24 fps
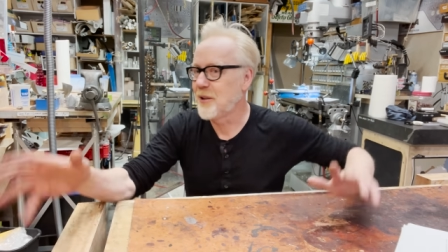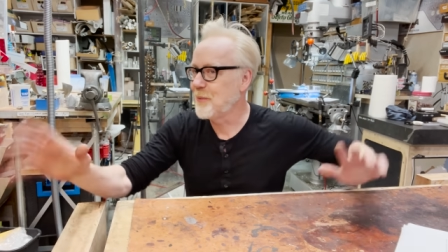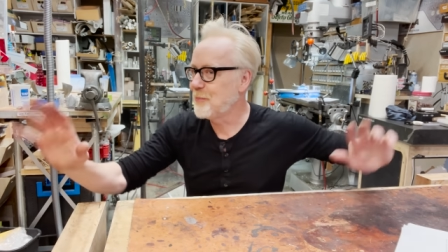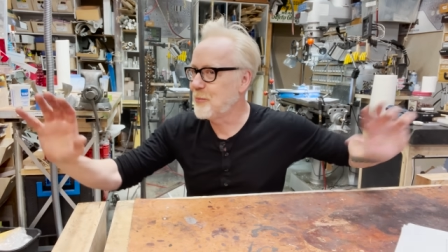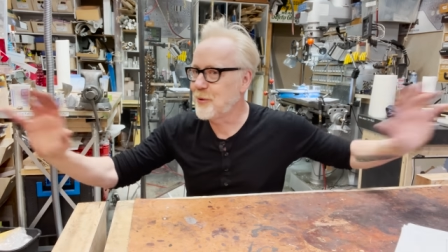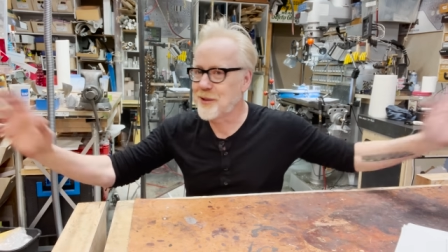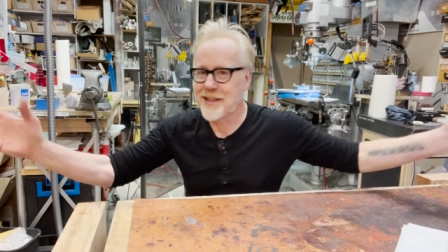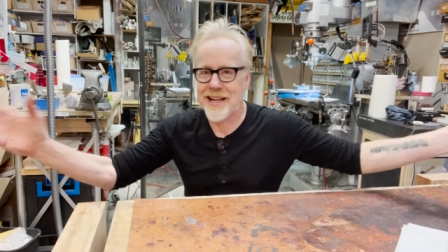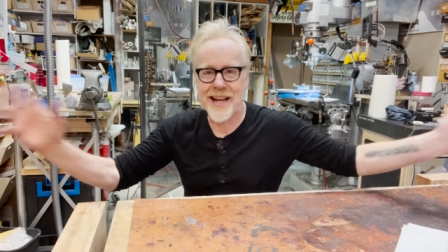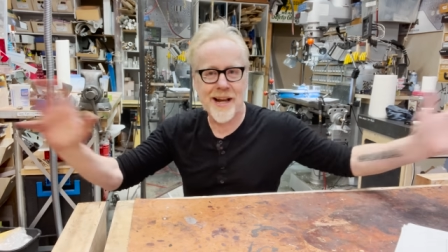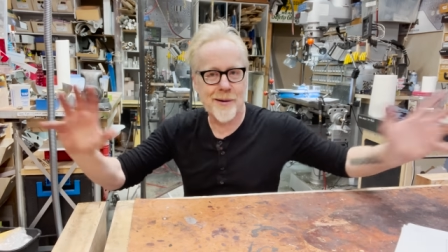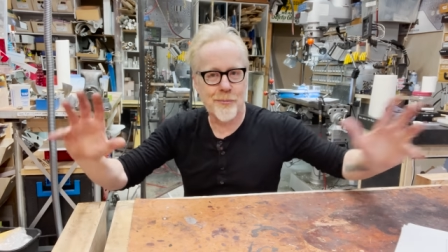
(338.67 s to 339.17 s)
You
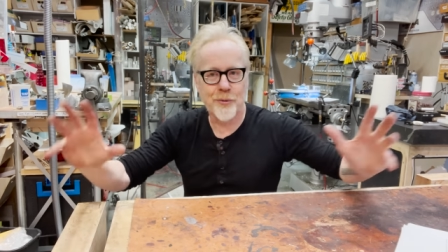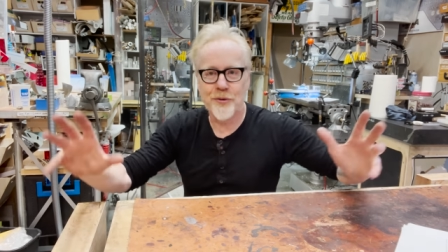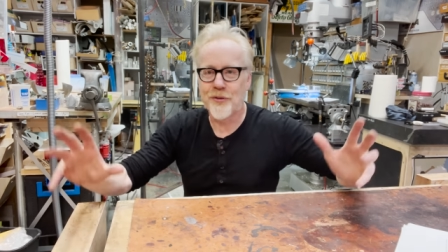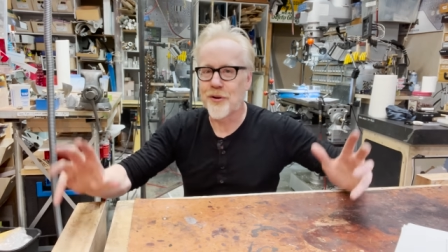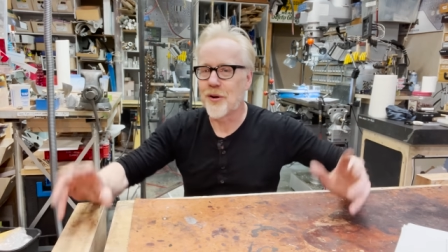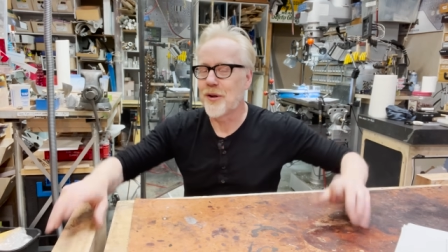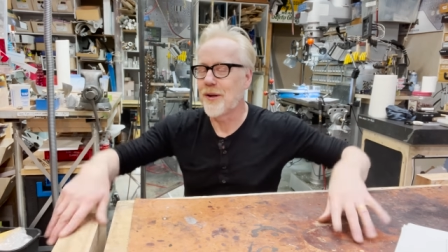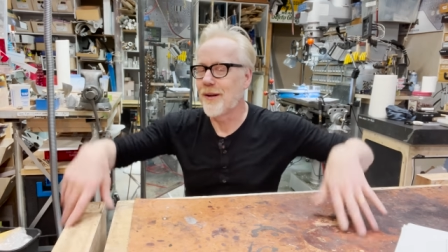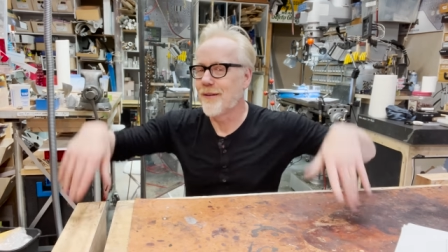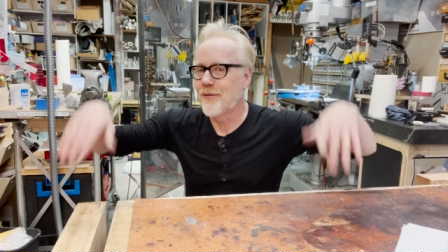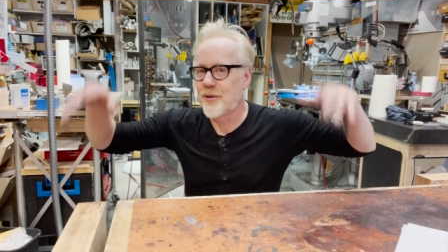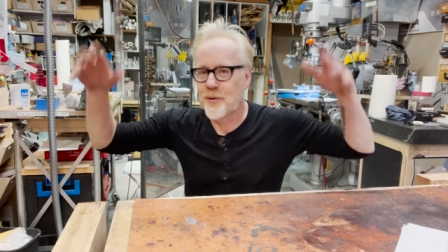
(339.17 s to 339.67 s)
put cameras
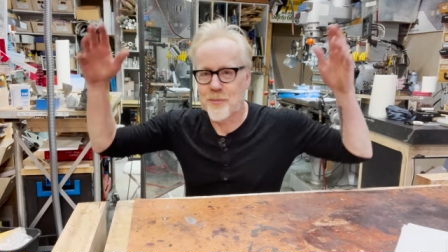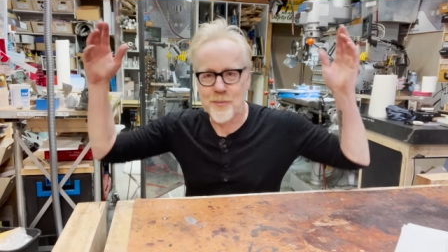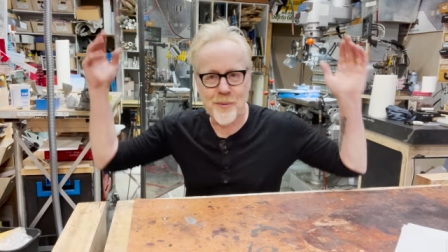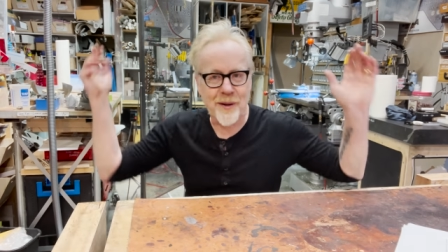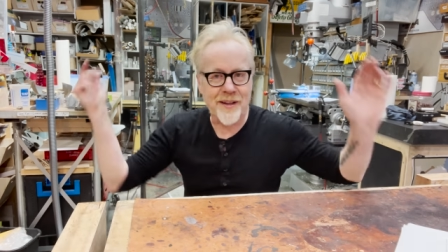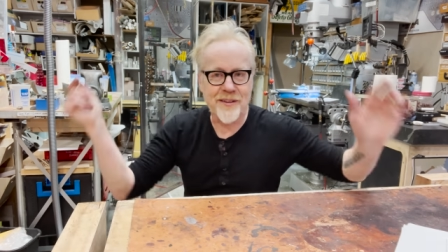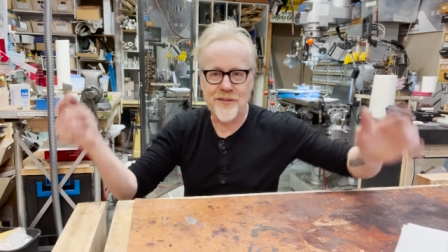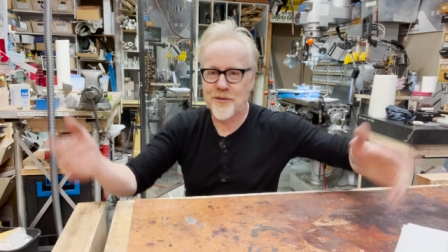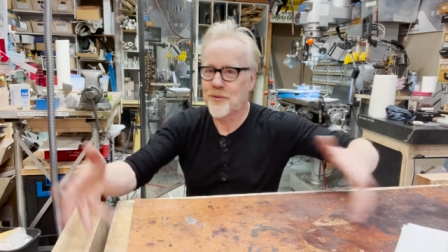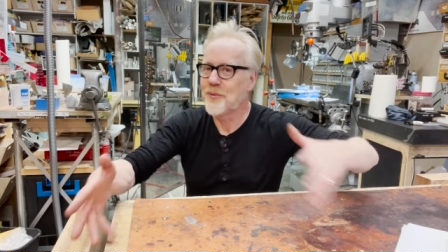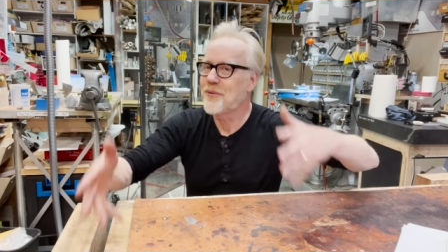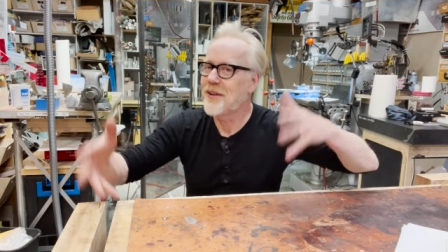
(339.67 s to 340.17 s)
all over the
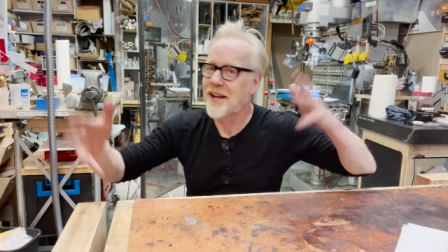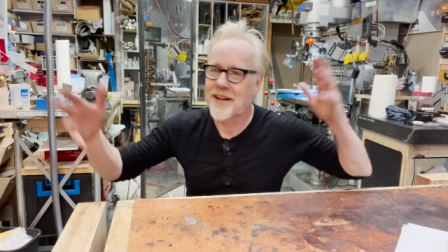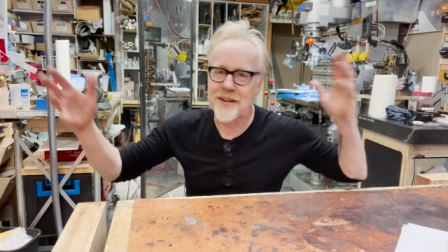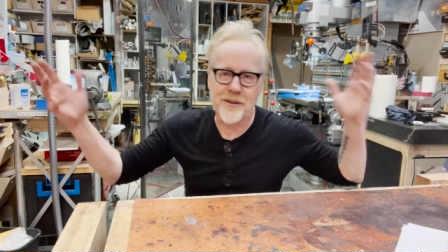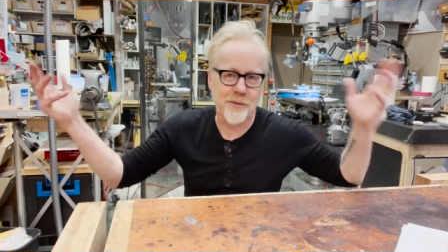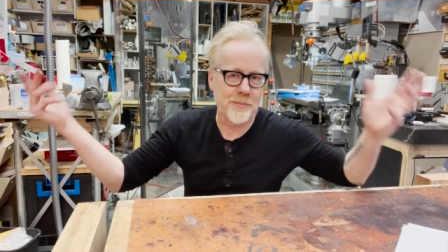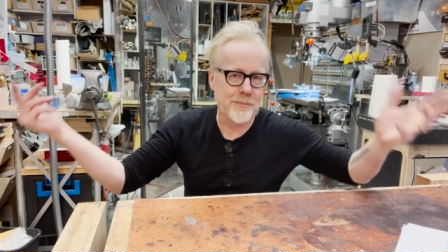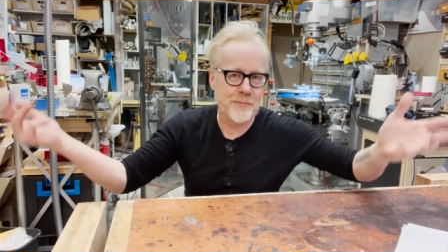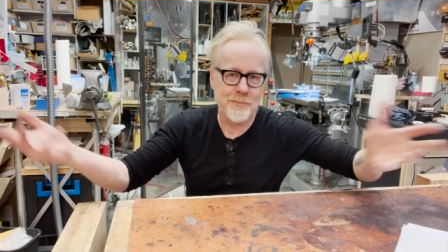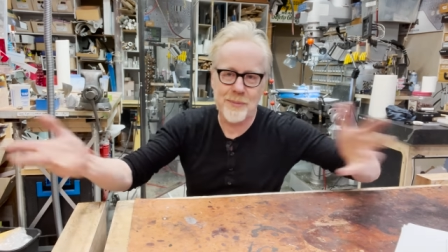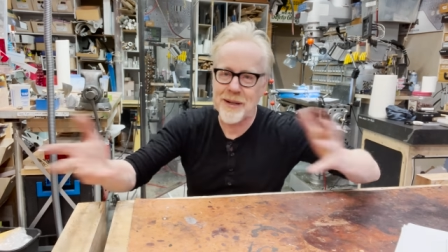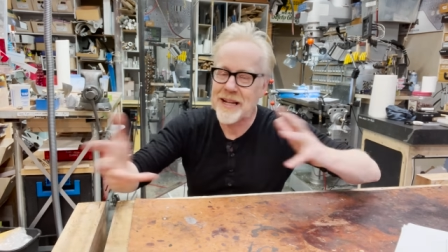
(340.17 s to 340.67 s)
place. You tell
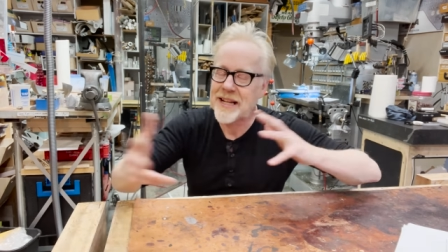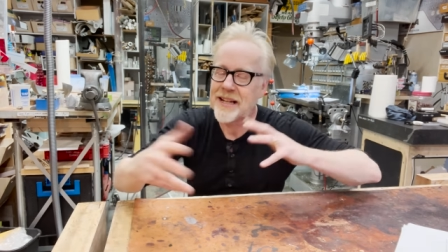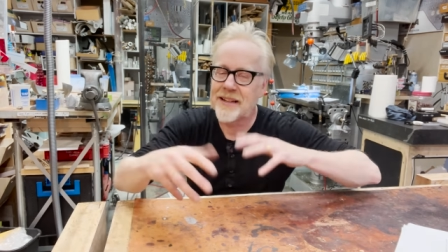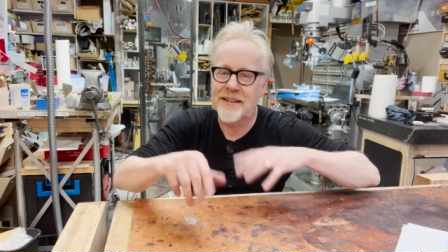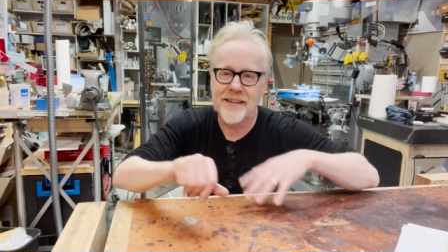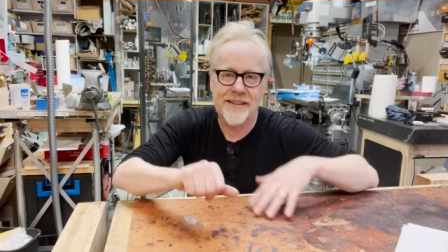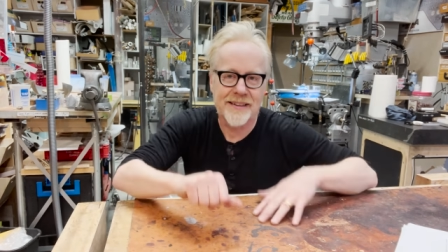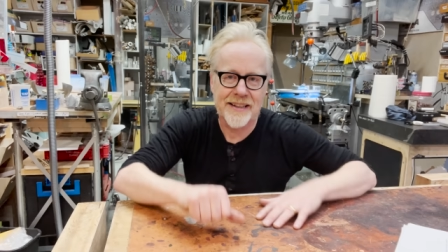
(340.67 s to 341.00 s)
a big,